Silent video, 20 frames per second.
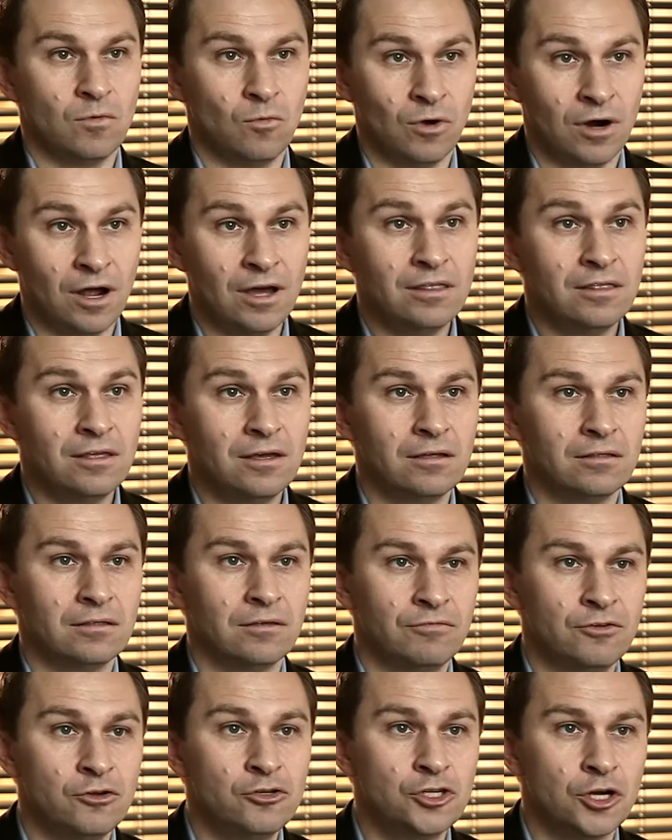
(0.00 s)
What I think the
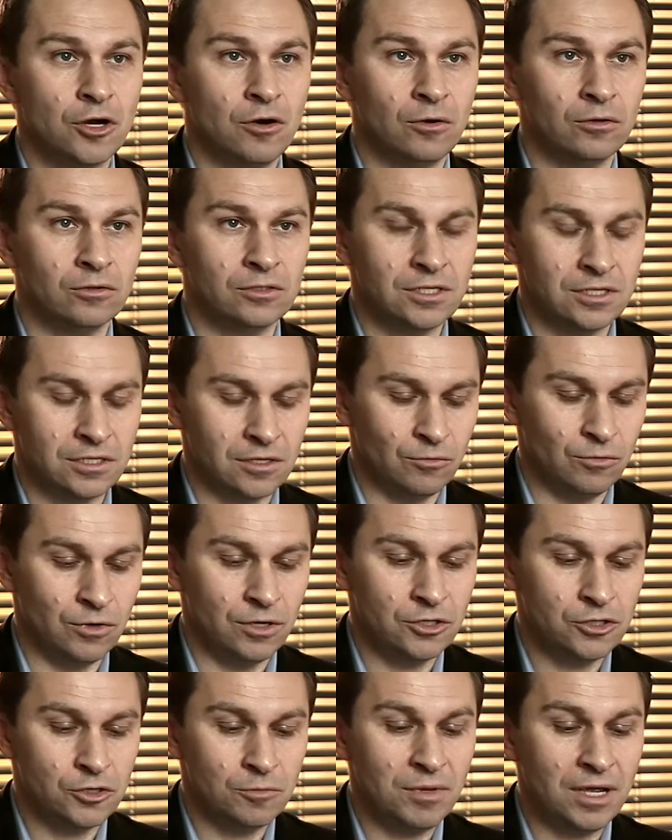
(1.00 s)
future holds is that we
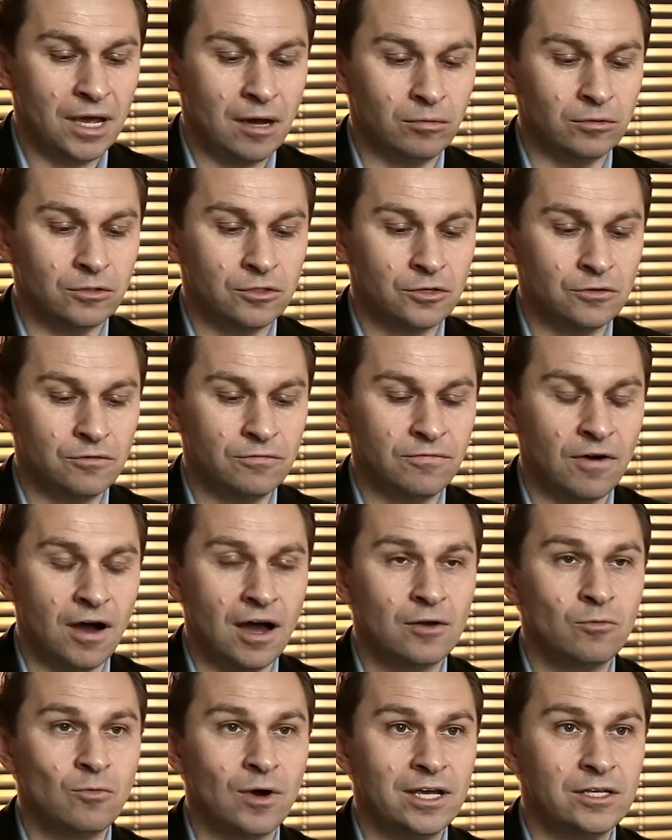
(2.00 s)
should be able to
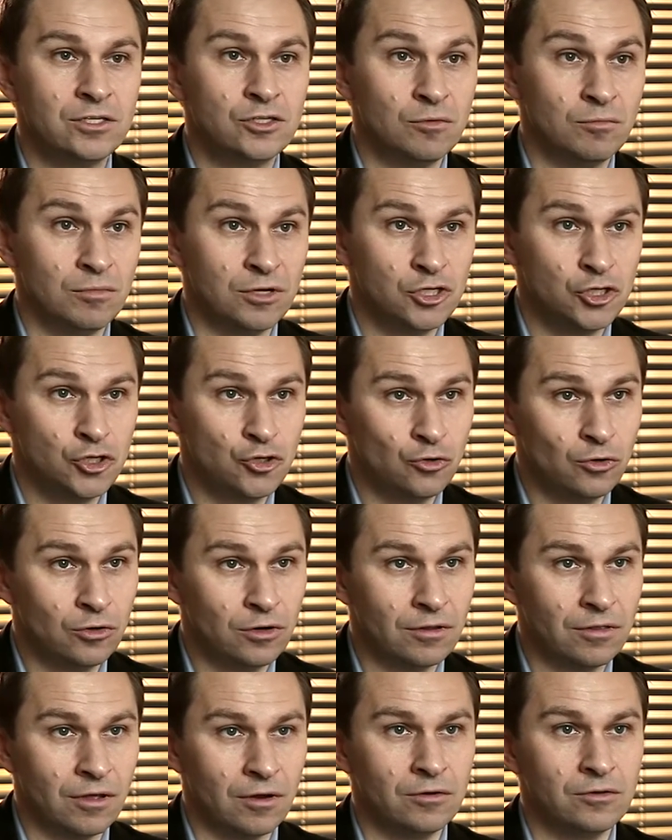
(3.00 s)
find ways to
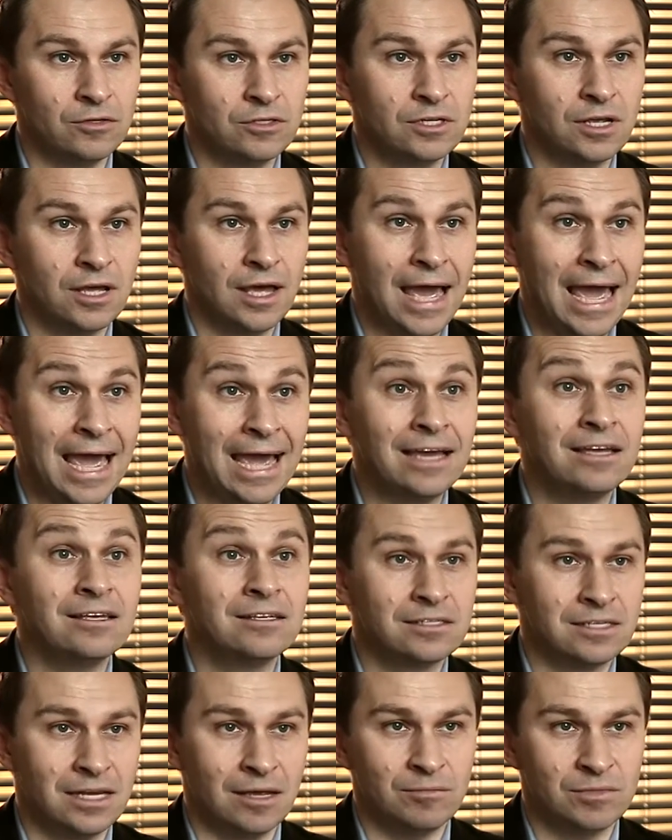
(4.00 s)
mature those egg
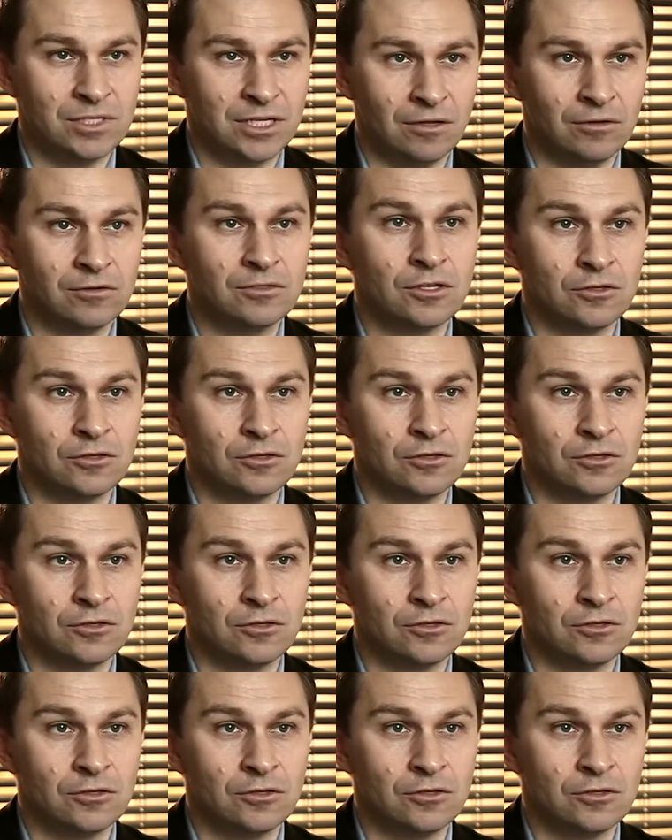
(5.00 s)
stem cells,